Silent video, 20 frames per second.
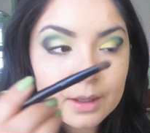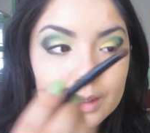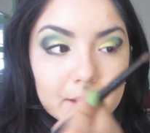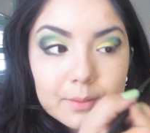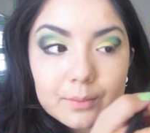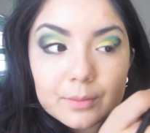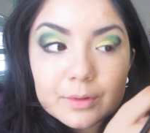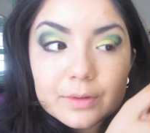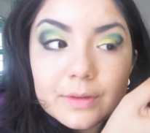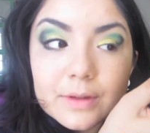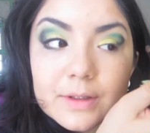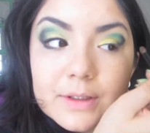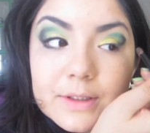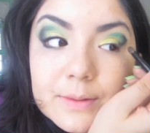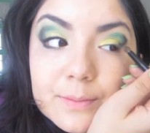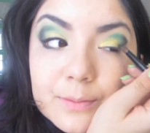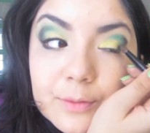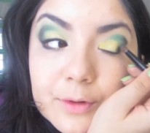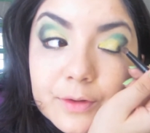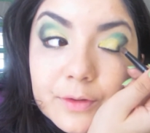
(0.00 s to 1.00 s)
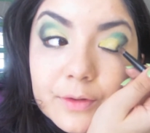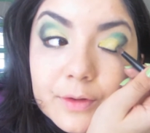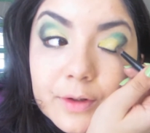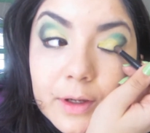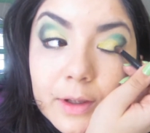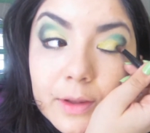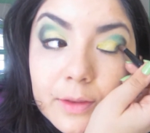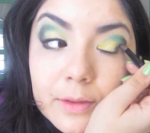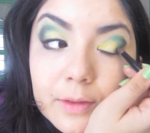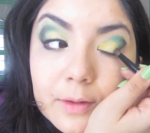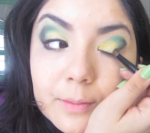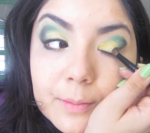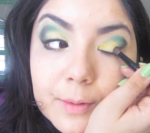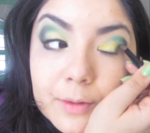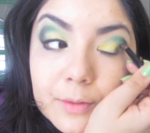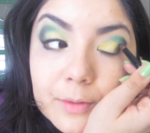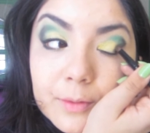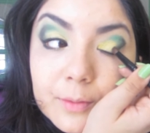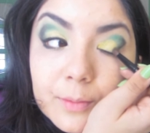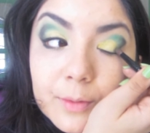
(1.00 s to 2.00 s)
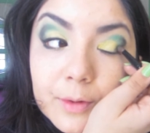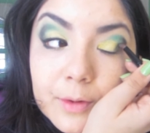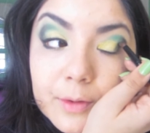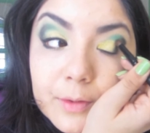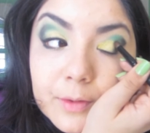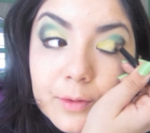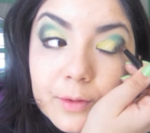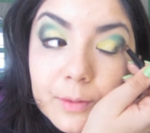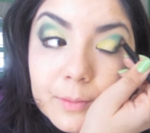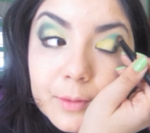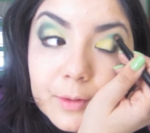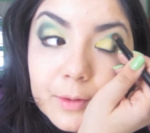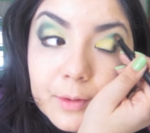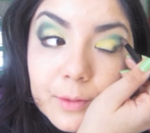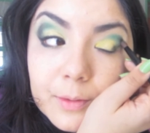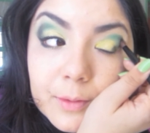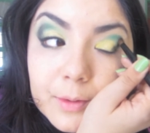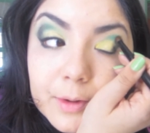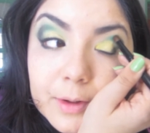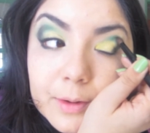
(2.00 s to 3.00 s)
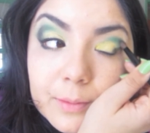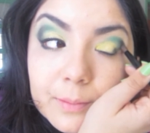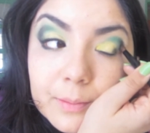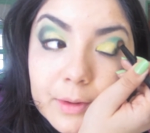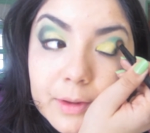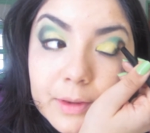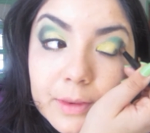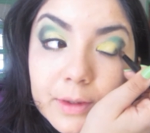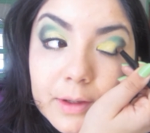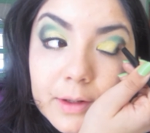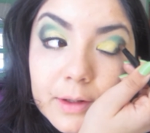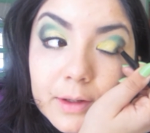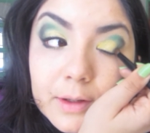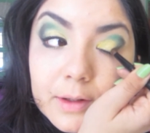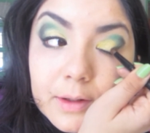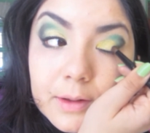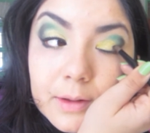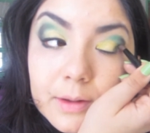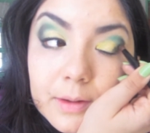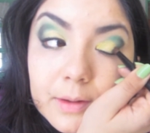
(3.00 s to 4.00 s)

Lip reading: And with this brush again, the pencil brush, I'm going to go ahead and blend that in.